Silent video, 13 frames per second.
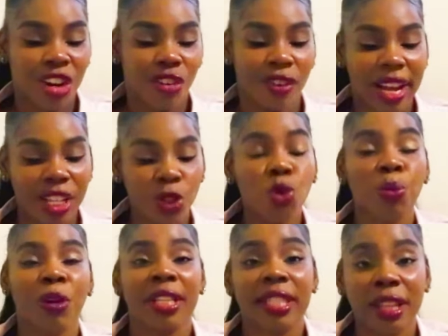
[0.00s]
right?
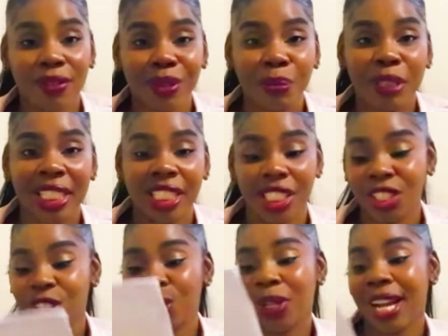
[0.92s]
2.7 million.
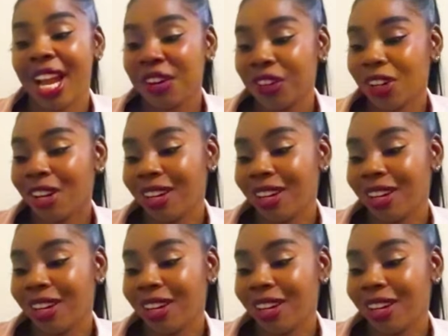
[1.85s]
So Caro